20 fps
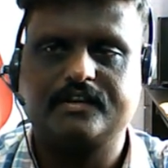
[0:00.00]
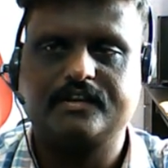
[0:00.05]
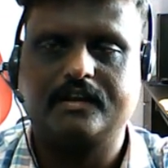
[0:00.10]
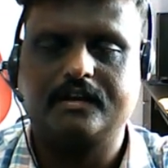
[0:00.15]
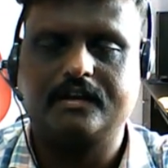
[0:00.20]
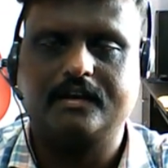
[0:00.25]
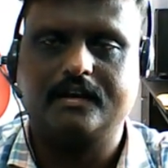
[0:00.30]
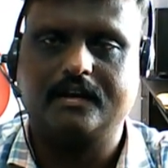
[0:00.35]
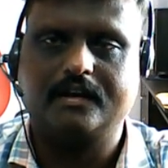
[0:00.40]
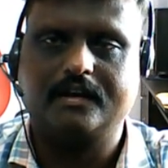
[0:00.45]

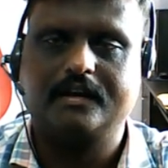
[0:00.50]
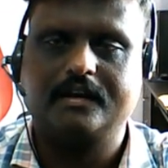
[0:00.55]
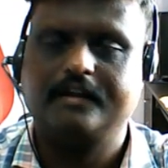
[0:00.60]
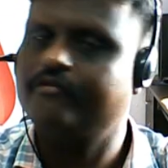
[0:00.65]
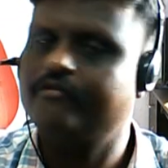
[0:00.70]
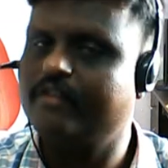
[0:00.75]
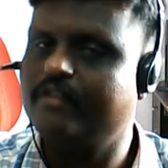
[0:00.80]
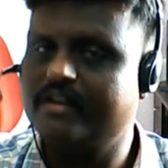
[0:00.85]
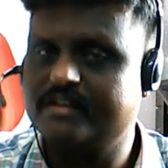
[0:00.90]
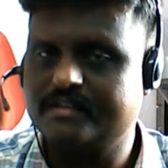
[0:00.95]
If
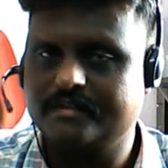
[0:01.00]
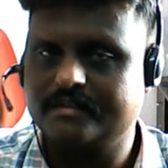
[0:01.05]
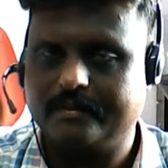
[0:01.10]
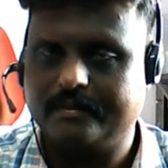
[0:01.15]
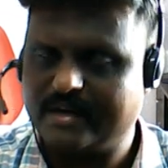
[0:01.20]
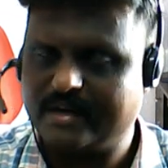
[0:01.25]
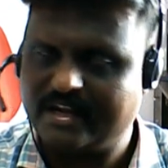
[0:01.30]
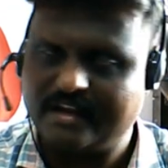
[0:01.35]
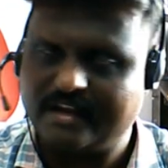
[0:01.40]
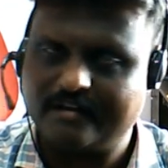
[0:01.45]
you are,
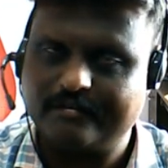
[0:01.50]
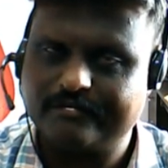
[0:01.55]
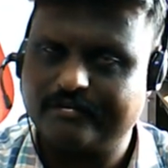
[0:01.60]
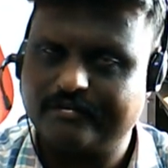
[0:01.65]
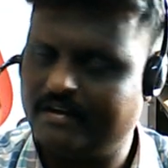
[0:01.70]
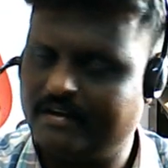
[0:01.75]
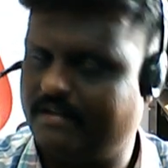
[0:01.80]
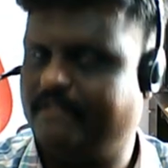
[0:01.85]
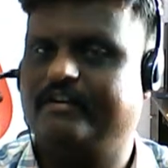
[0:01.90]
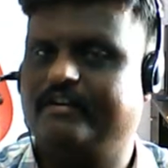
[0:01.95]
many of
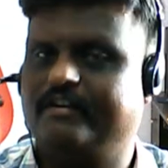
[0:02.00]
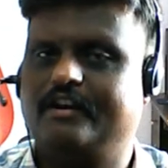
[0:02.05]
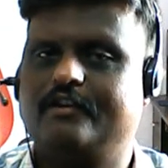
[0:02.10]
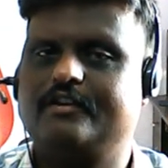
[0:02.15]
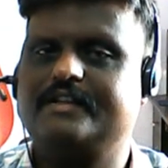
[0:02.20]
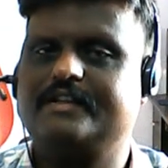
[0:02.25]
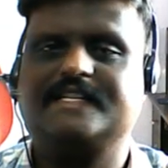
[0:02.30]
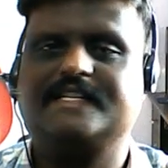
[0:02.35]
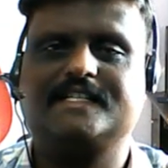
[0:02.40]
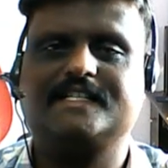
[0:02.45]
fellow
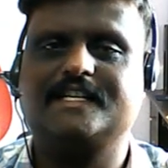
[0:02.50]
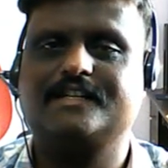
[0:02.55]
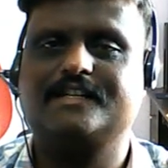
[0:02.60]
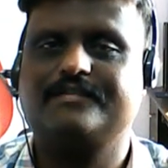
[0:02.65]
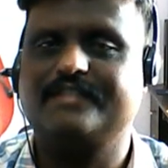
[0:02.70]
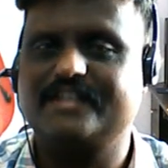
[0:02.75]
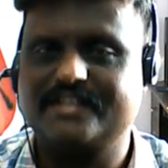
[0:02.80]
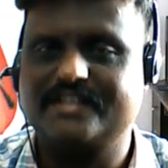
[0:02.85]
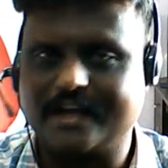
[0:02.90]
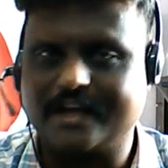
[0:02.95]
researchers
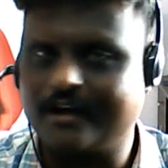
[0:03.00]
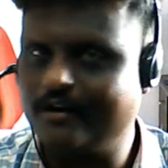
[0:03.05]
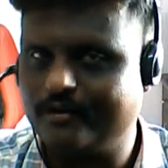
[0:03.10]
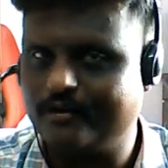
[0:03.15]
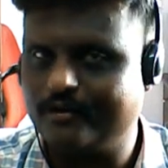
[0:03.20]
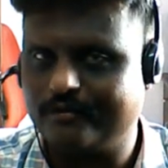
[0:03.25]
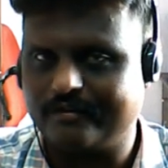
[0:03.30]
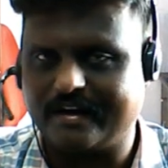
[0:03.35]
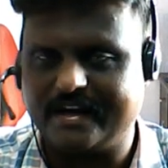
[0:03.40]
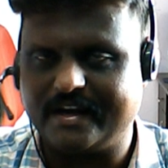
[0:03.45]
will struggle
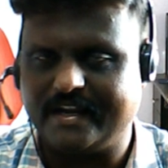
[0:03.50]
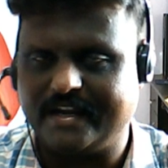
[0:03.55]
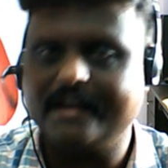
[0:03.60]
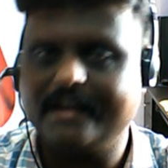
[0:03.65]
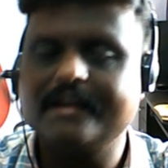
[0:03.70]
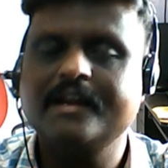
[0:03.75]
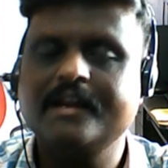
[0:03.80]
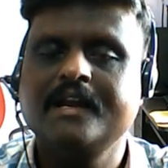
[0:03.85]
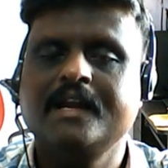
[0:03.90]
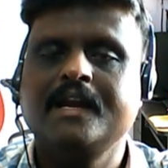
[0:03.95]
to write a